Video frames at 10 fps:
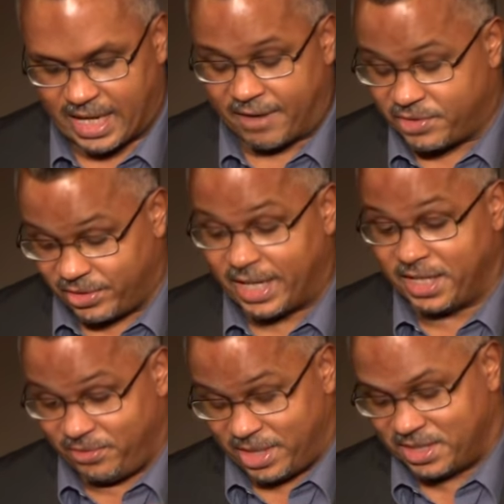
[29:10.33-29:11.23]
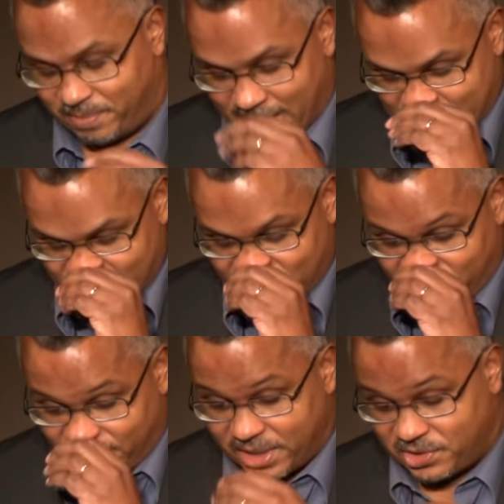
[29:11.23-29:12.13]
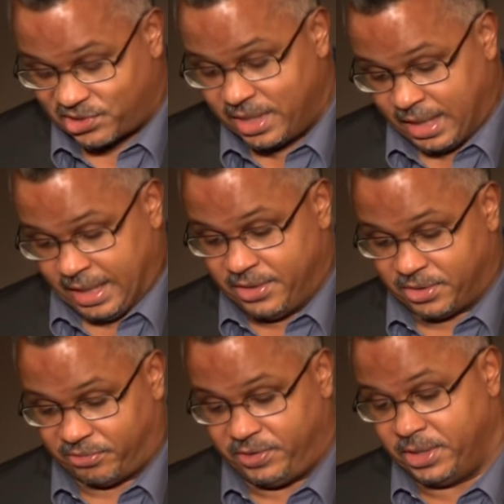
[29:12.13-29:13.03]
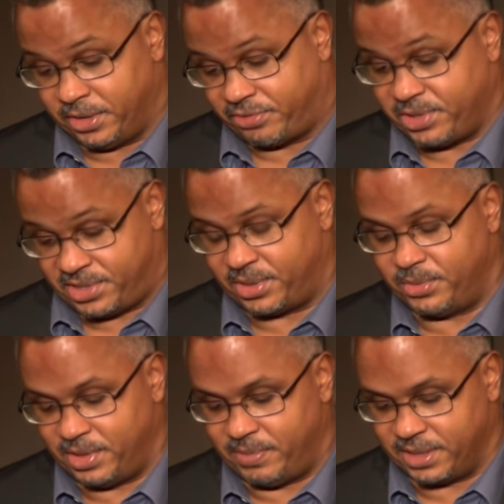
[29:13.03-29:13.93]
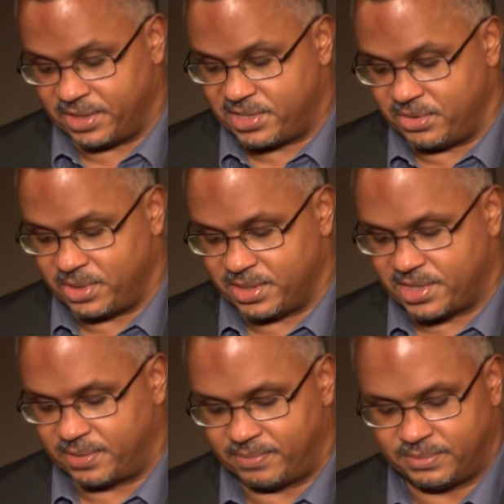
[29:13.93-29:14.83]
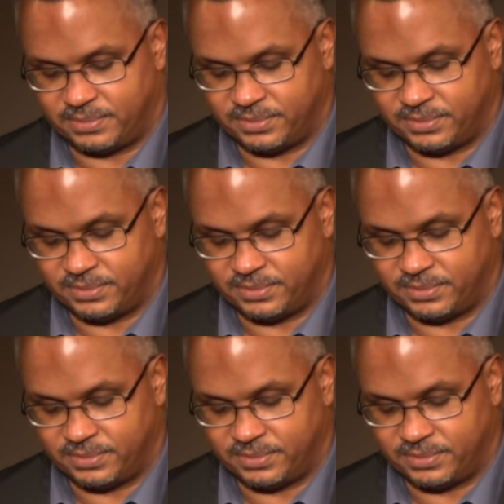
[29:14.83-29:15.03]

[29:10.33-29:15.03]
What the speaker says: After Annie read the passage in French, you could feel a frisson among the students.